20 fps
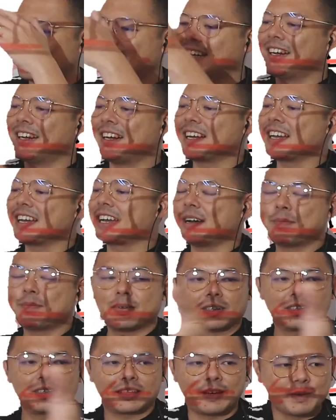Okay, come
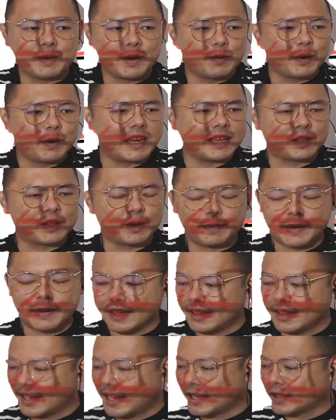tell me where did I stop at
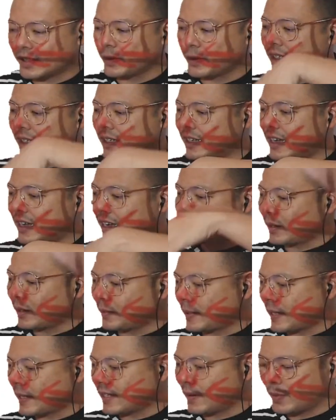last week? I stopped
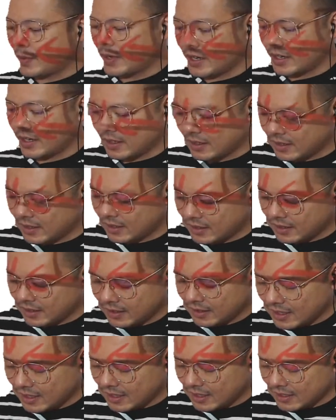at somewhere.
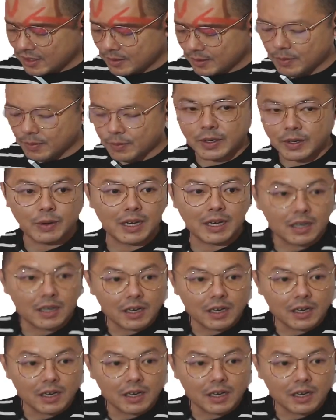I stopped somewhere. What?